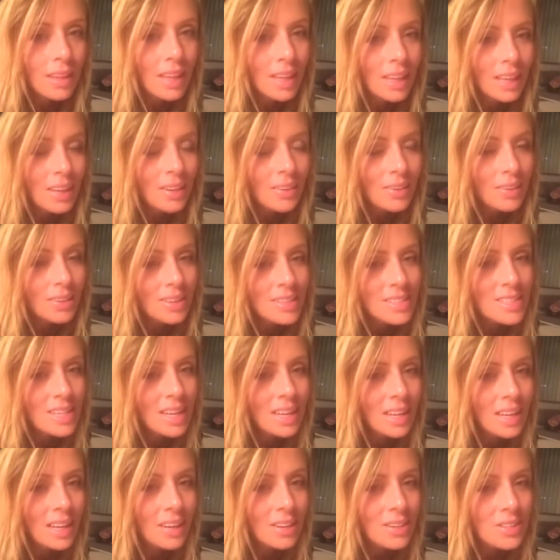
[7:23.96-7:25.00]
Thank you, Chris,
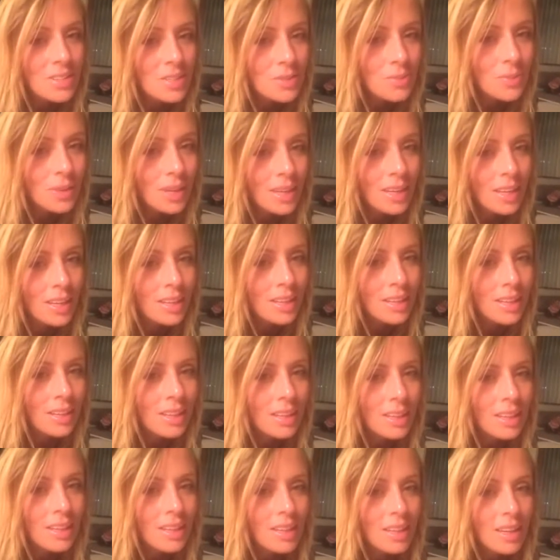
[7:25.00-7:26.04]
honey, you're sweet.
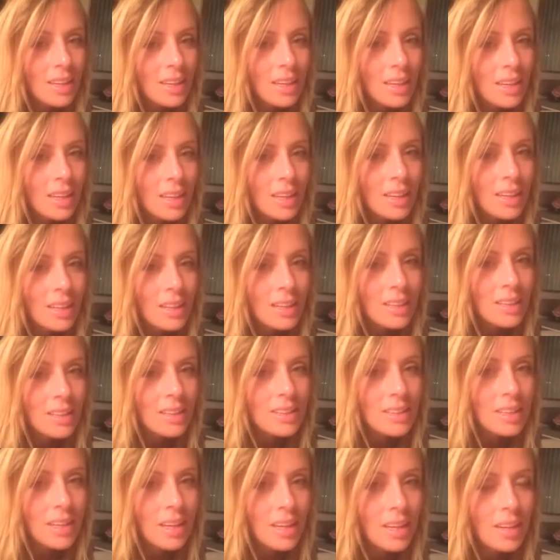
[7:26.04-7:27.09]

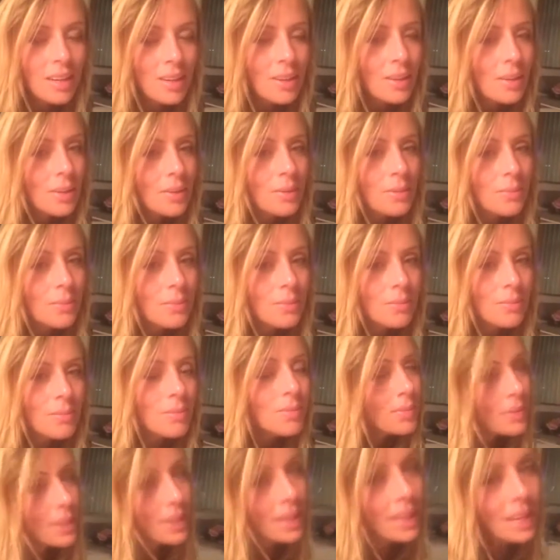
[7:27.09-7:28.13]
And
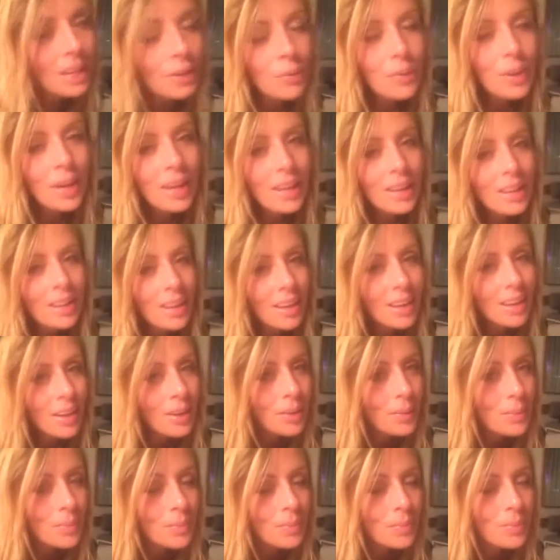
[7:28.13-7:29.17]
anyway,
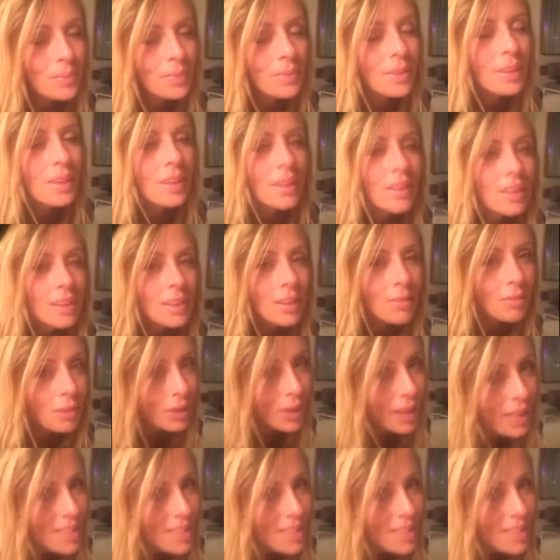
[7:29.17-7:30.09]
love you